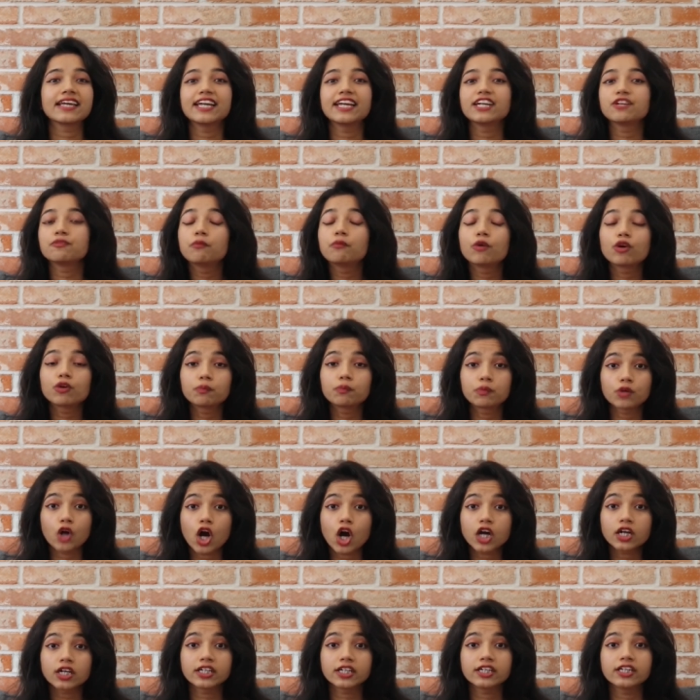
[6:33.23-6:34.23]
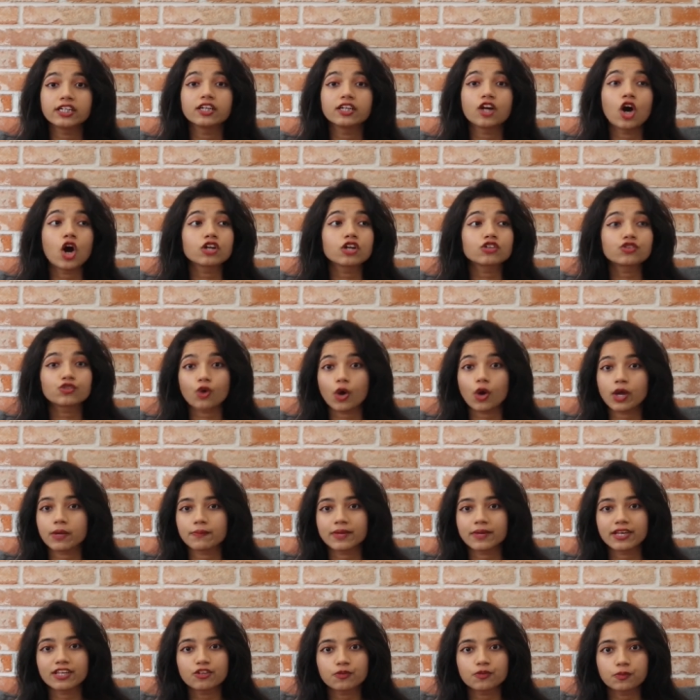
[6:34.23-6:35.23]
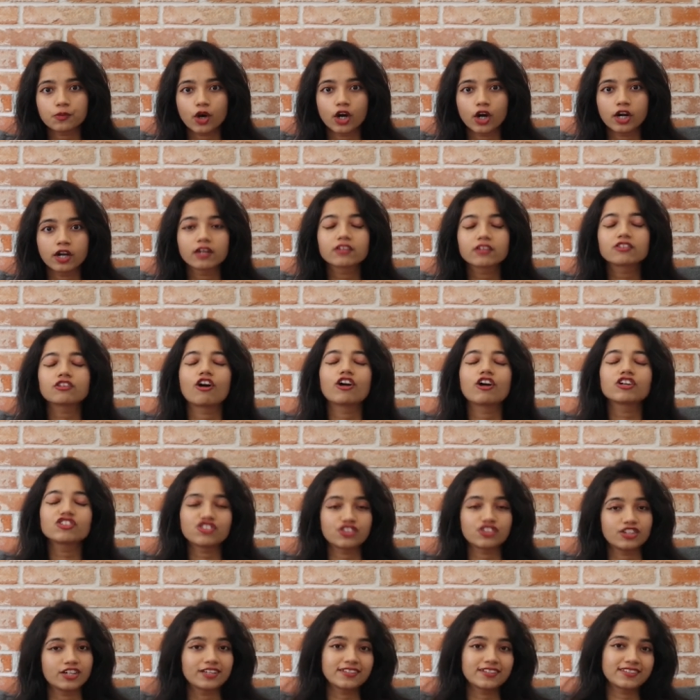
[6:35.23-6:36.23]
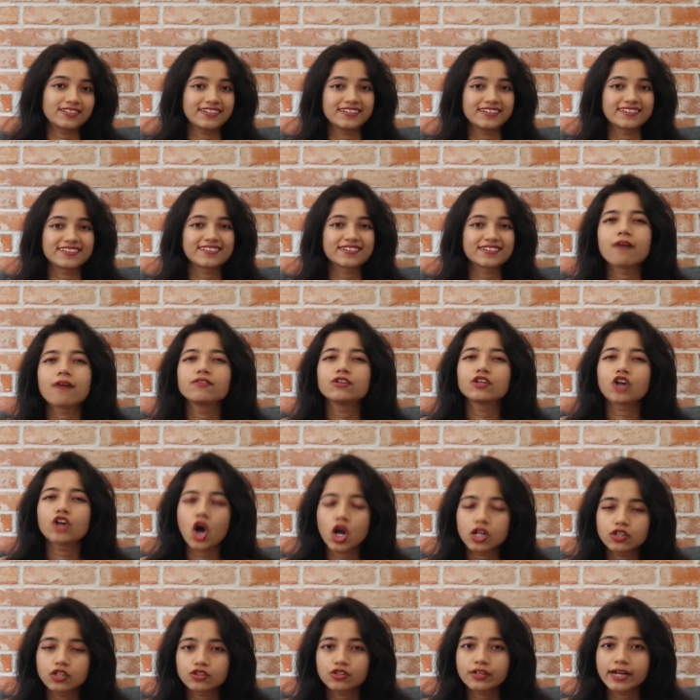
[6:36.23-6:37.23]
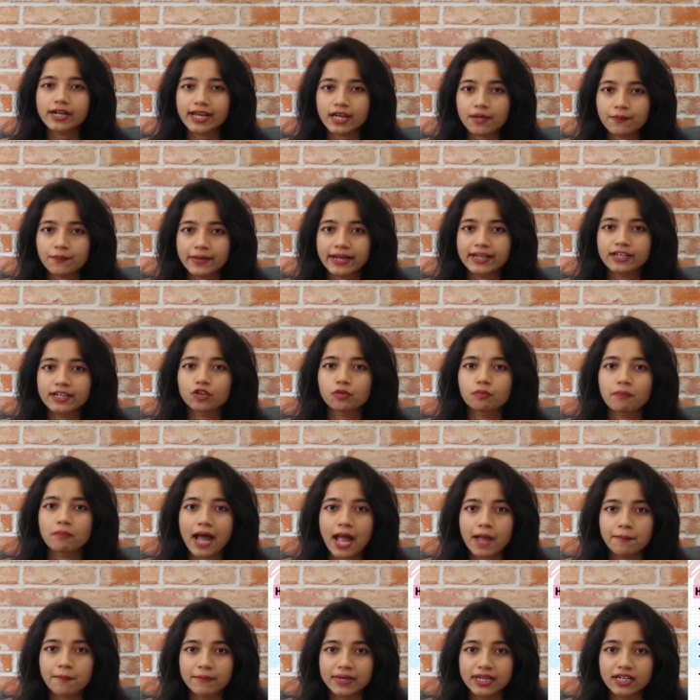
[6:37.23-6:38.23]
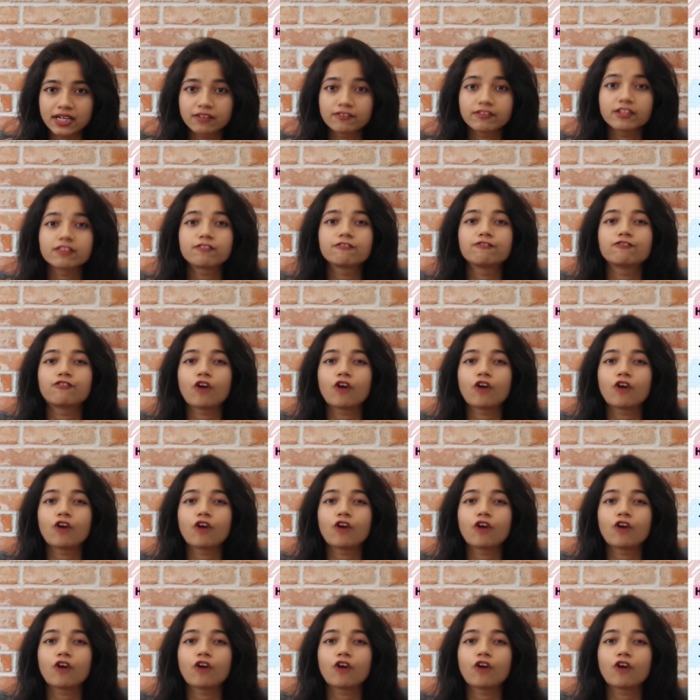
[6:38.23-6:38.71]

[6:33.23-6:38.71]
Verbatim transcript: eat more broccoli or soy based products or chia seeds i would also recommend to buy milk with